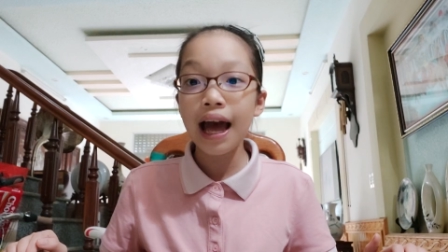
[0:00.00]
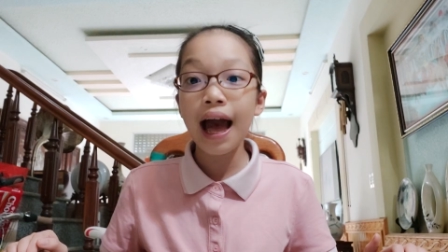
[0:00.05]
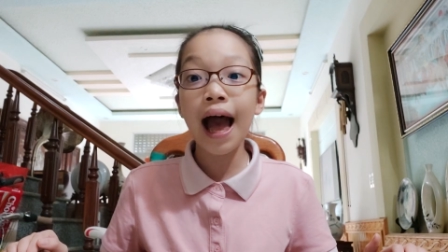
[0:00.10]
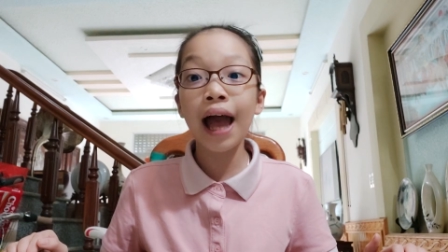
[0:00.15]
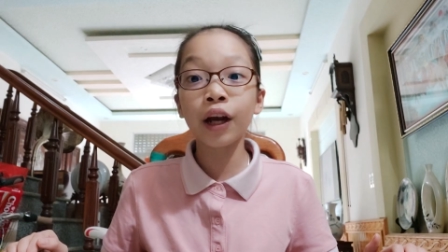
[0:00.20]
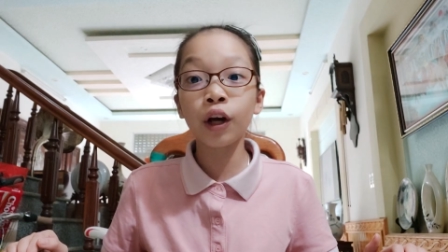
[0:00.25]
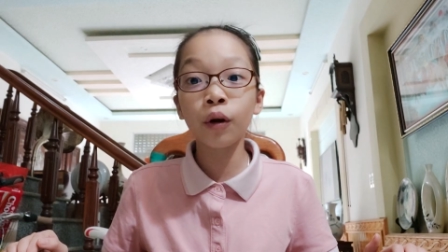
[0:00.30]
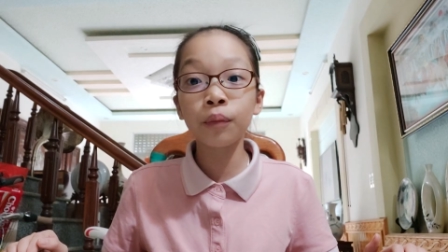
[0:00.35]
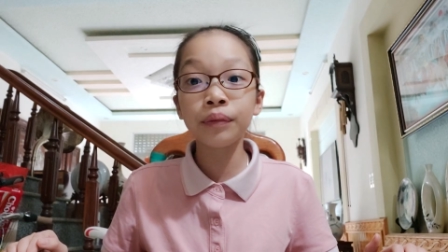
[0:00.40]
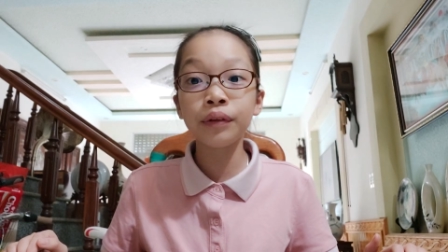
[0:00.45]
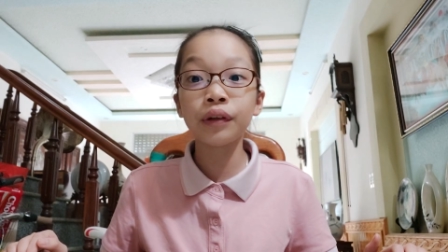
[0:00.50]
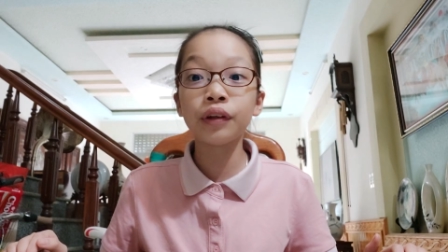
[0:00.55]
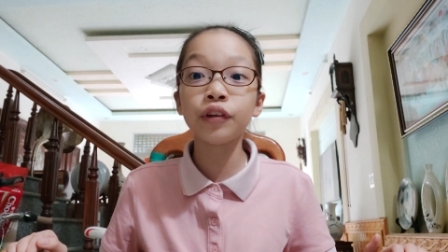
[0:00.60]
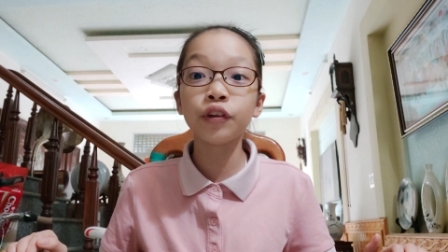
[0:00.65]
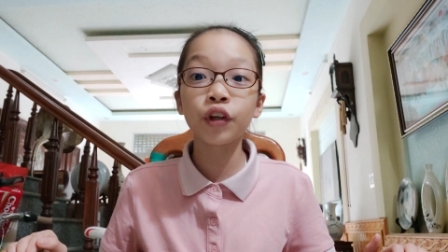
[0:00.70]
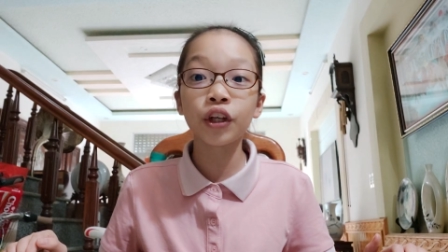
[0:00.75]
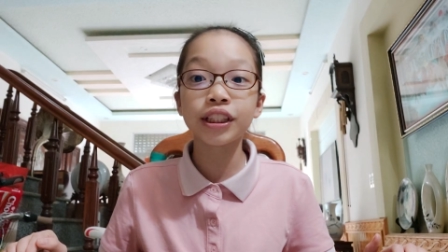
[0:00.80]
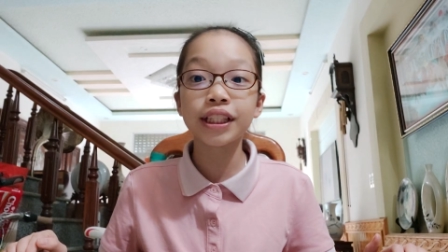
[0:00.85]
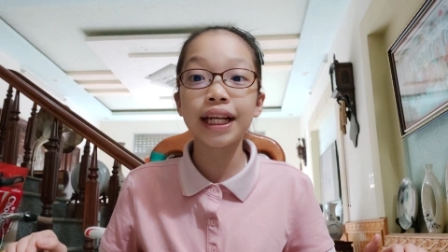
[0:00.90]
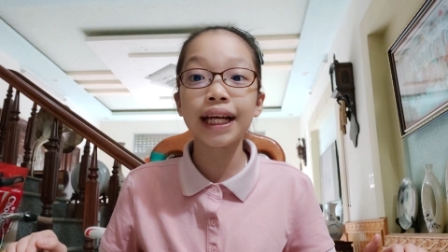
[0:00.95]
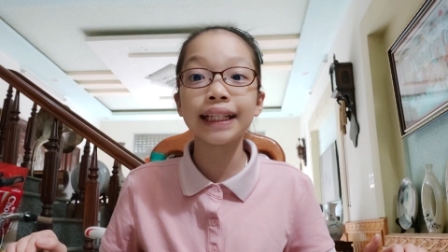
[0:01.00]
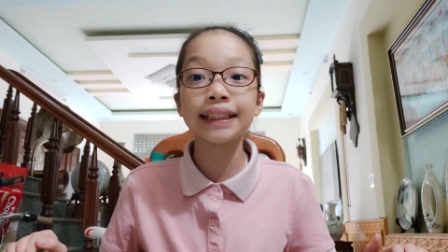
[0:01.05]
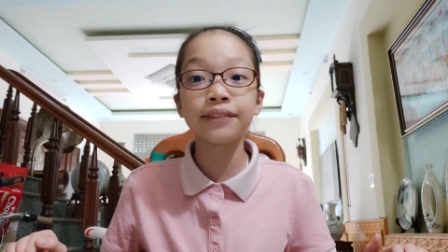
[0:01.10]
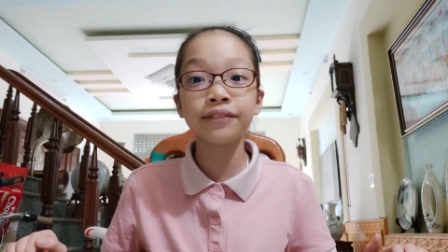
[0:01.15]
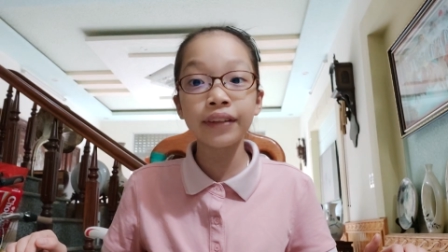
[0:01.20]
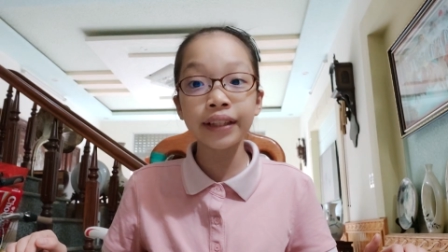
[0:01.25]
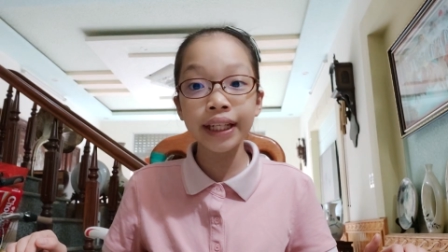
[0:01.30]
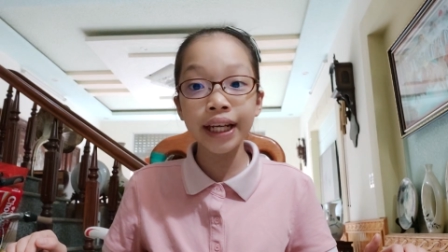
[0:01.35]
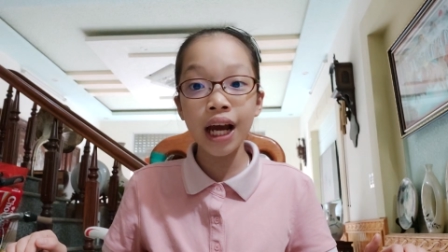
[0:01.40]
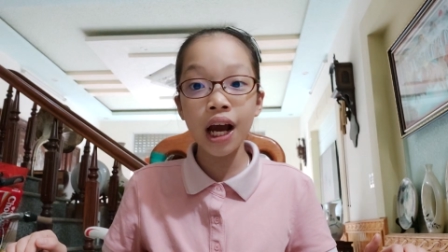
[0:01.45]
I hope you enjoyed today's
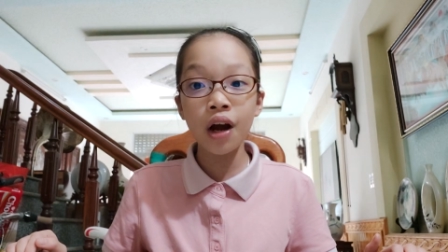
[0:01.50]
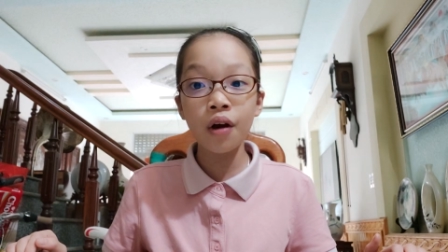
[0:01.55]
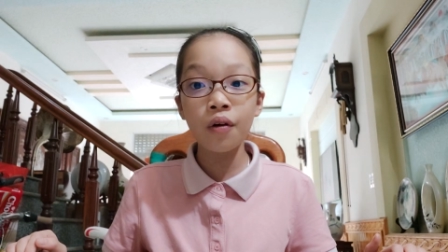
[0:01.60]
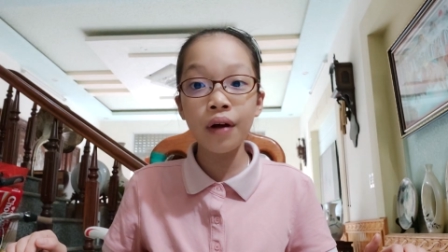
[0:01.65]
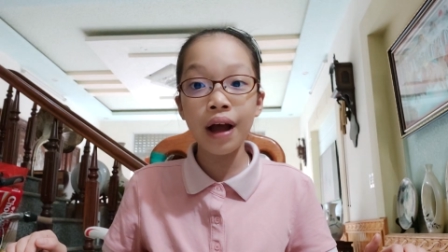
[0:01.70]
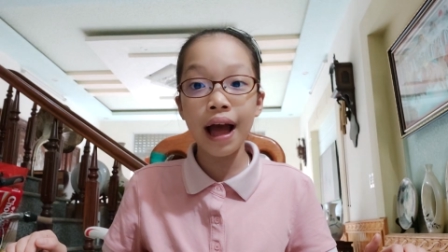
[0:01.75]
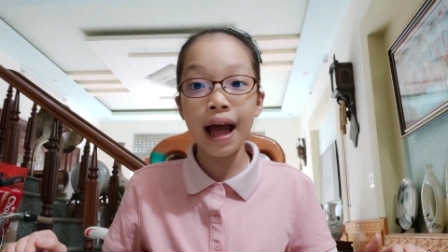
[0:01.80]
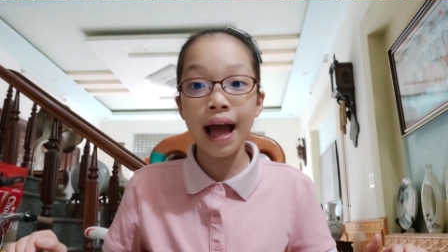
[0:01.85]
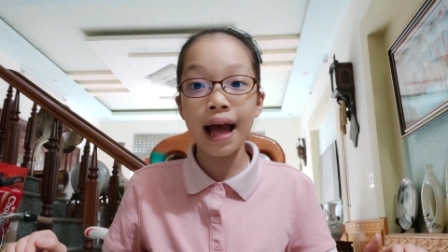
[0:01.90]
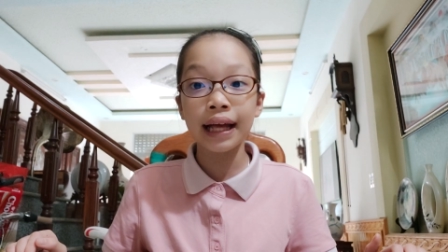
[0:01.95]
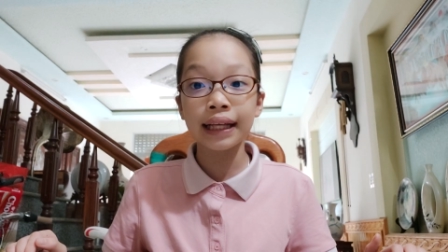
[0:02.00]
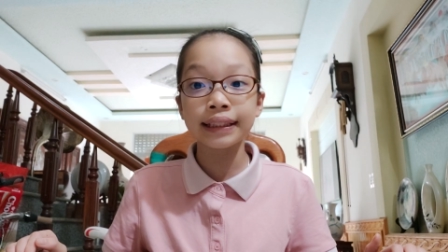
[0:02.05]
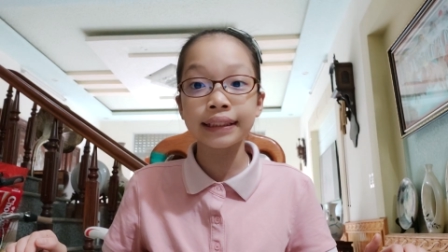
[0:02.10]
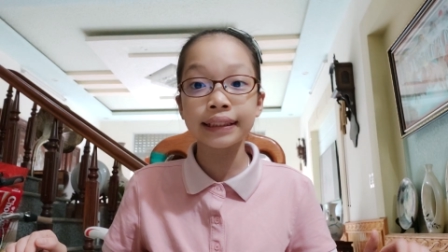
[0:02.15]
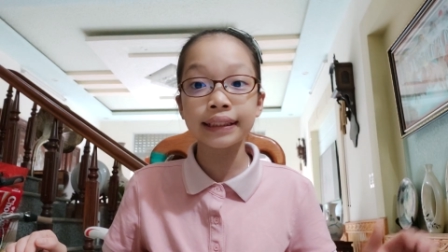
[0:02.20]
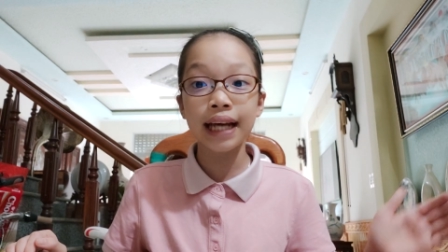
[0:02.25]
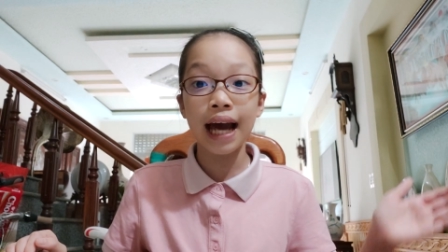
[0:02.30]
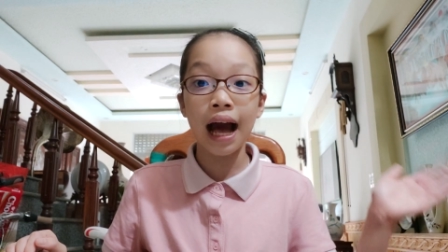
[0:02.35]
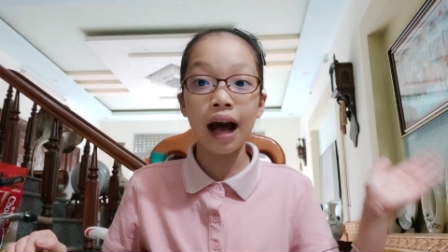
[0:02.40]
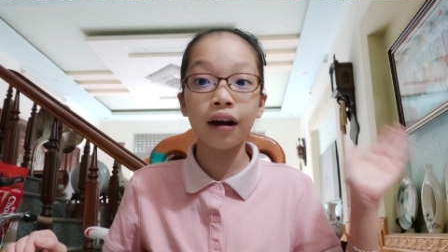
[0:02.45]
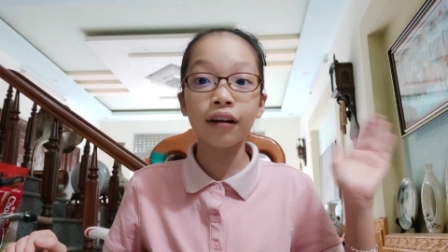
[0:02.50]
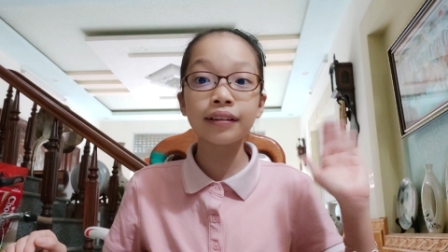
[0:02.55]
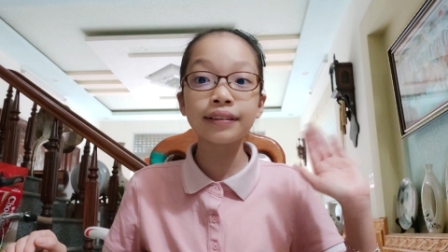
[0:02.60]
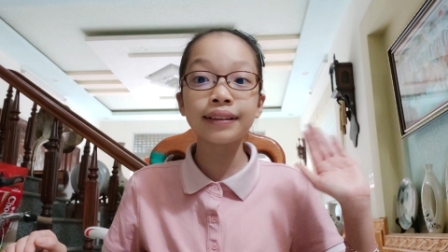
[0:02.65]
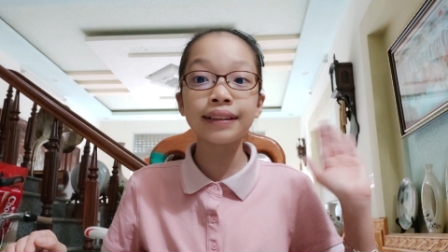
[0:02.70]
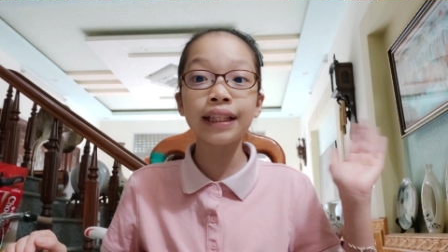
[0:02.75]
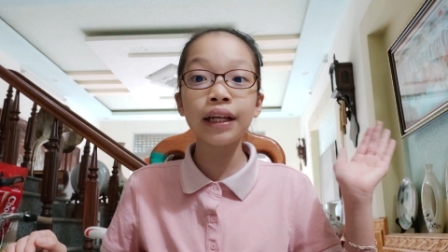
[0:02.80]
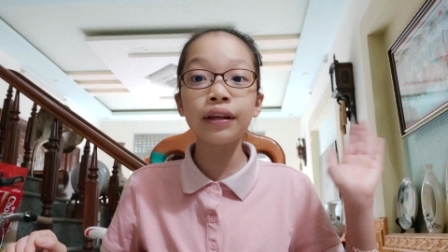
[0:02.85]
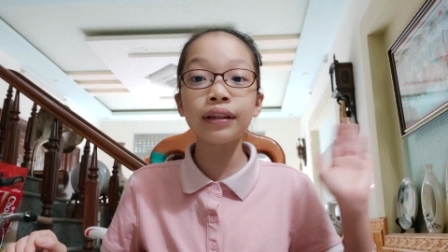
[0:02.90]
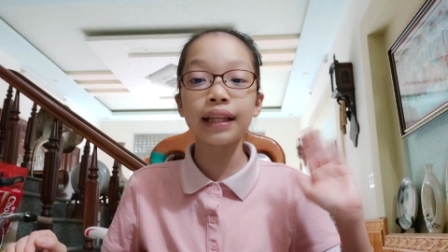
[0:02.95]
video, and I'll
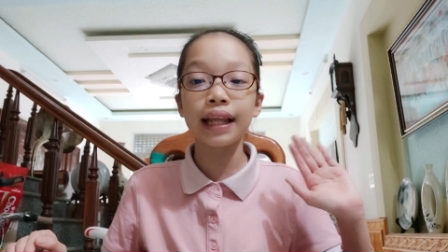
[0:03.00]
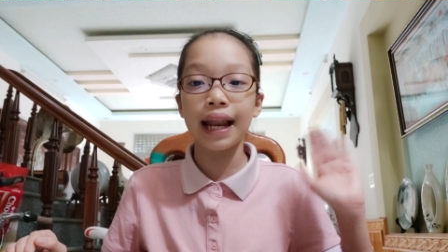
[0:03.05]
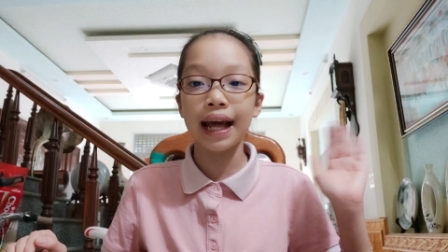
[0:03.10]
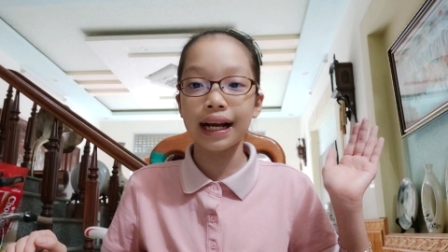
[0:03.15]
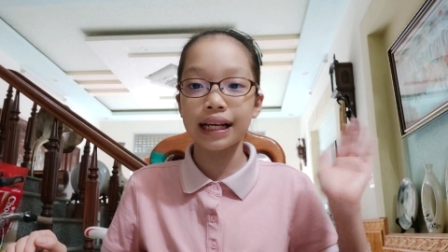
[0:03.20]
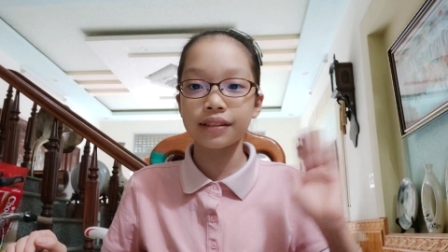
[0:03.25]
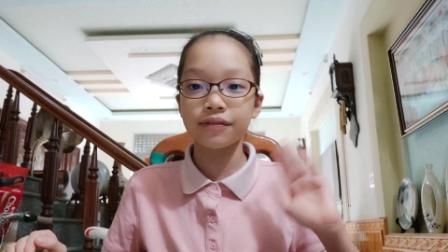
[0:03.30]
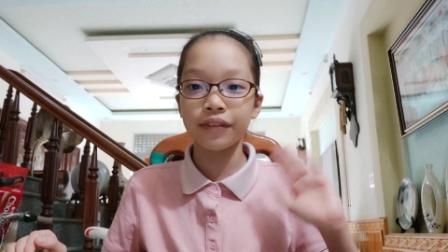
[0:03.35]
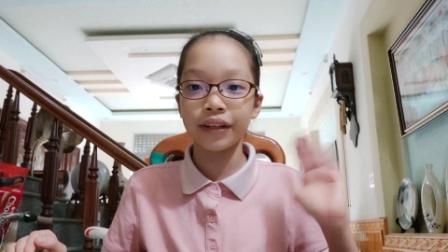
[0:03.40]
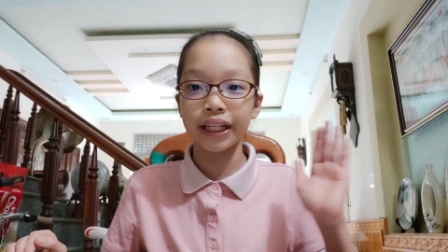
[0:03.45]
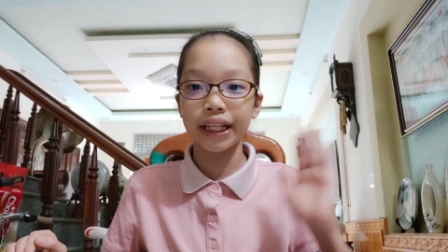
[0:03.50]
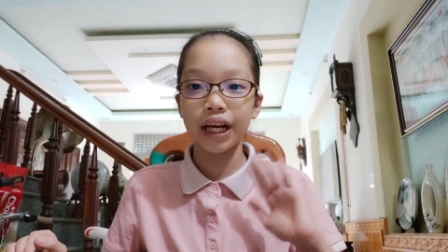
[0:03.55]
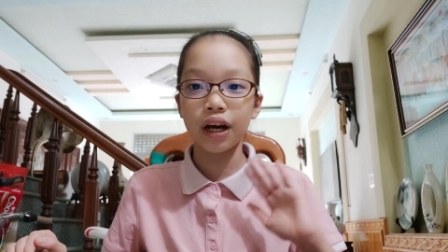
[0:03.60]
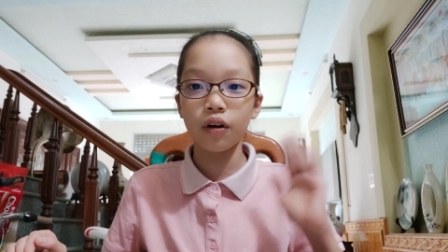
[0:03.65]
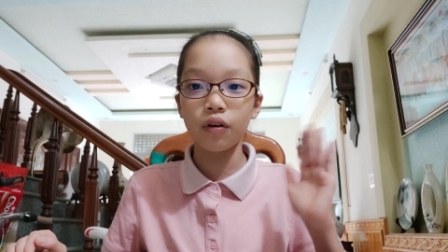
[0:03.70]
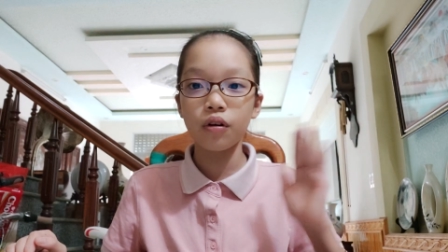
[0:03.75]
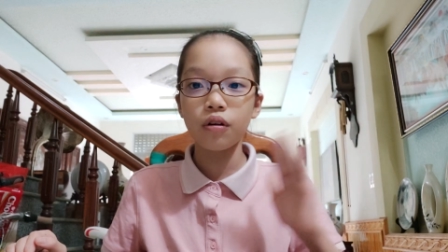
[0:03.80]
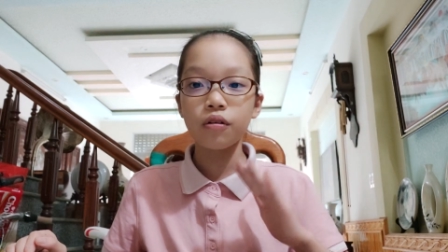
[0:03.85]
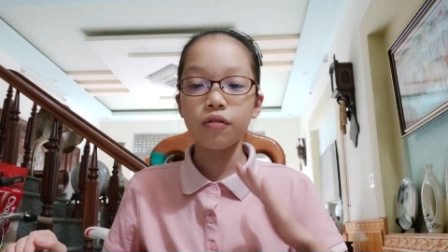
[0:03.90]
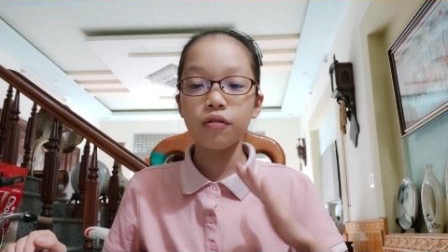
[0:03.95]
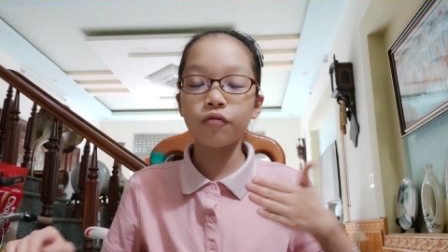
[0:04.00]
see you in the next video